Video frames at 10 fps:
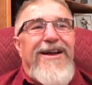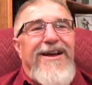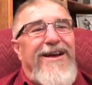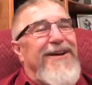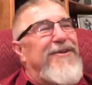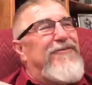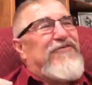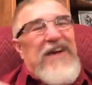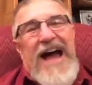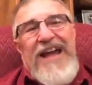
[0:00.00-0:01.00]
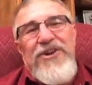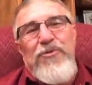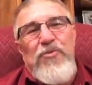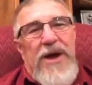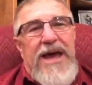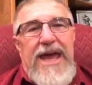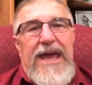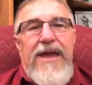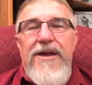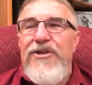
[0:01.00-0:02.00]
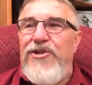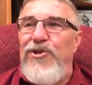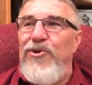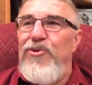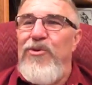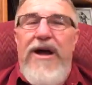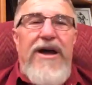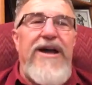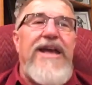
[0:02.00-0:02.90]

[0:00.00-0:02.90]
Uh, find a way to uh,